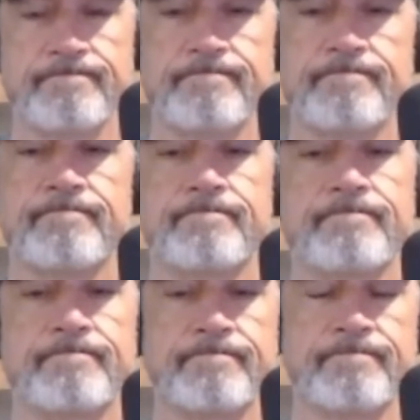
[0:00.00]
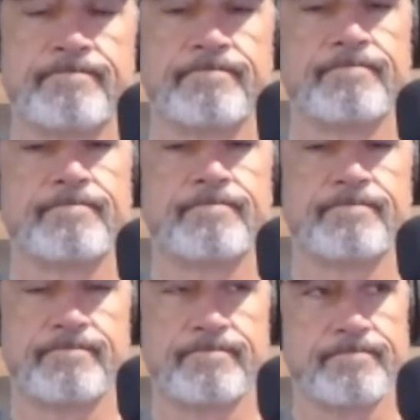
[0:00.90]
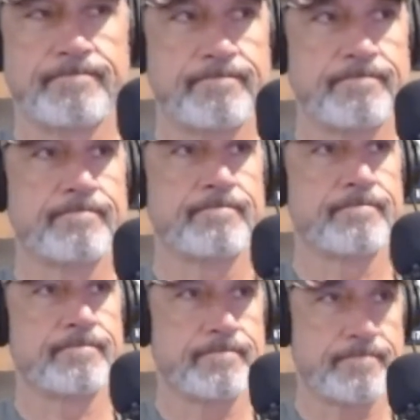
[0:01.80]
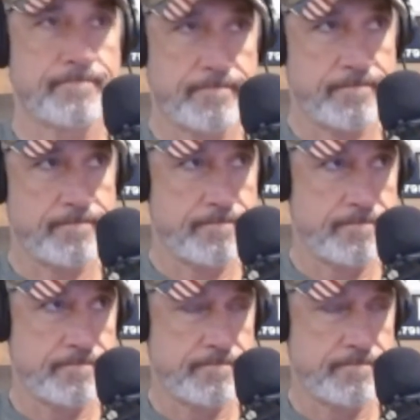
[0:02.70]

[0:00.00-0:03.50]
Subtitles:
This person isn't speaking.